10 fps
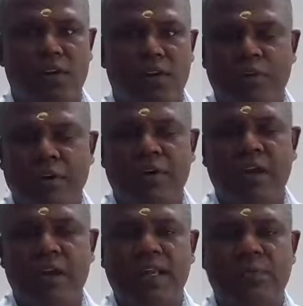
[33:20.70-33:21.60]
When you are
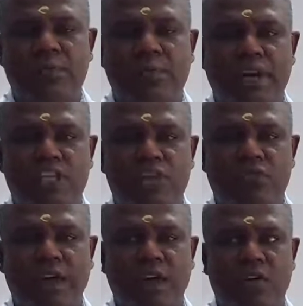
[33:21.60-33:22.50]
learning the preparation
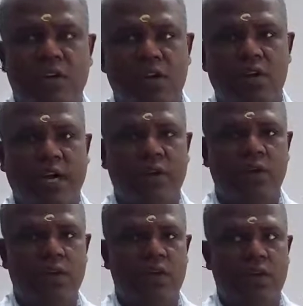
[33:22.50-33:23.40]
of alcohol, you have to
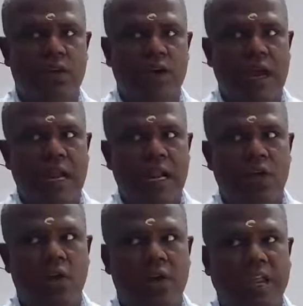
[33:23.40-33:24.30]
learn
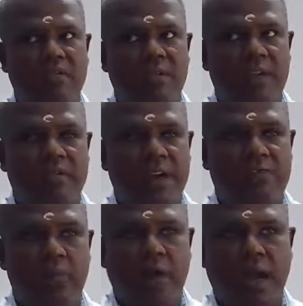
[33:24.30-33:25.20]
alcohol can be prepared
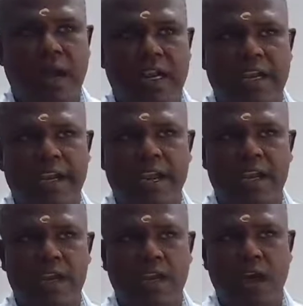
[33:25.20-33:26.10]
from
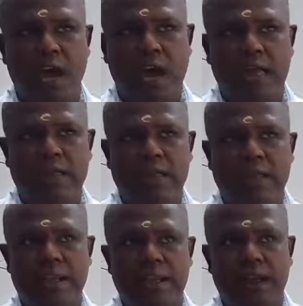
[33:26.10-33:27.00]
alkane,
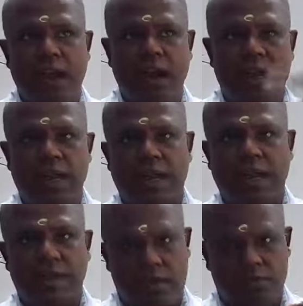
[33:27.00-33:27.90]
alkene,
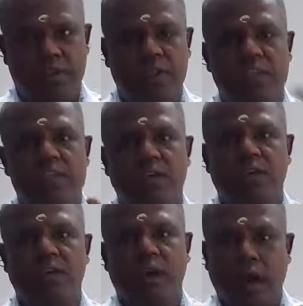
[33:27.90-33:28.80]
alkyne, if method is there,
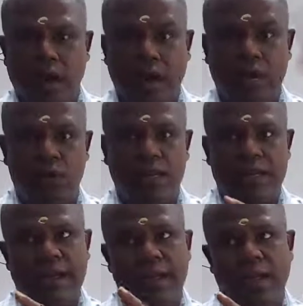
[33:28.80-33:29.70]

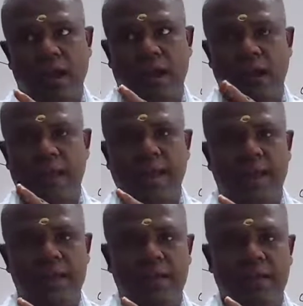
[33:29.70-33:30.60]
haloalkane,
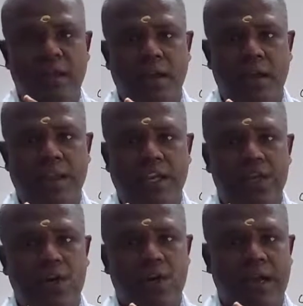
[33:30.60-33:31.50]
aldehyde,
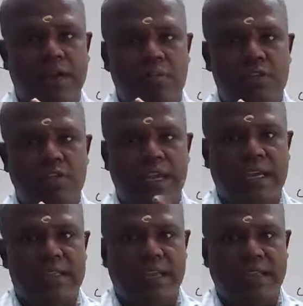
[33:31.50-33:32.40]
ketone, carboxylic
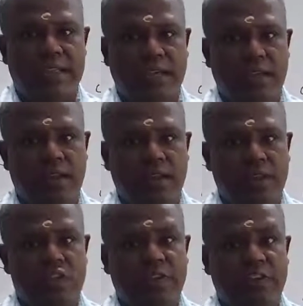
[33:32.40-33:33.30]
acid, like that.
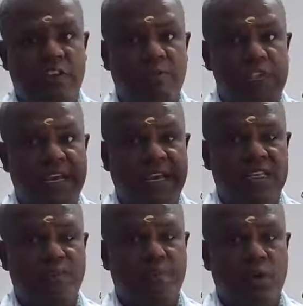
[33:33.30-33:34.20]
So when you are studying
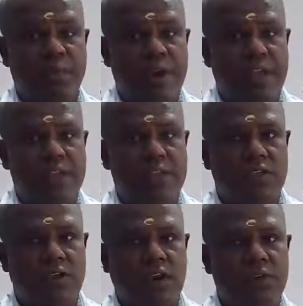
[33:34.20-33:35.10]
the properties,
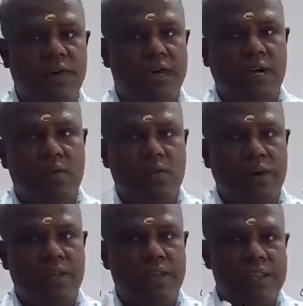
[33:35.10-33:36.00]
how you are
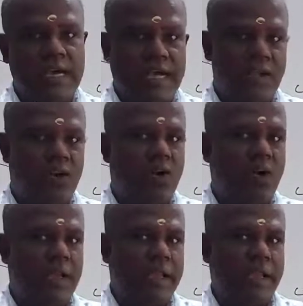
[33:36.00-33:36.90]
converting this
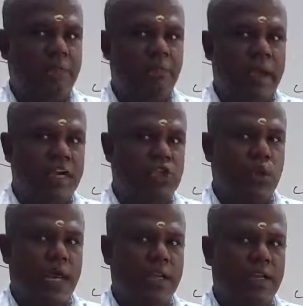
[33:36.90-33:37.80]
alcohol again back to
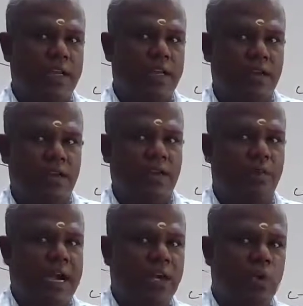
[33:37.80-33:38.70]
alkene,
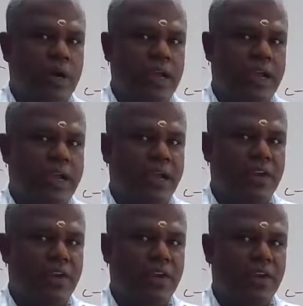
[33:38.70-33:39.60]
back to
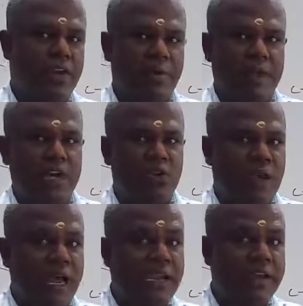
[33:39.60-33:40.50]
alkyne, okay, back to
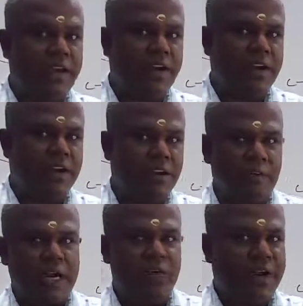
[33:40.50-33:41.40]
aldehyde,
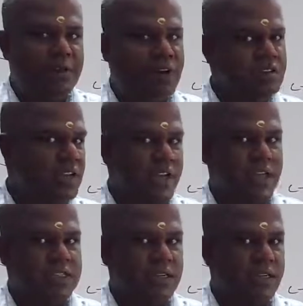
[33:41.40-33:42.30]
back to carboxylic
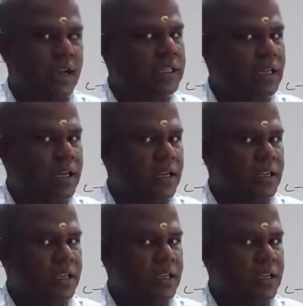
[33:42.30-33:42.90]
acid, like that.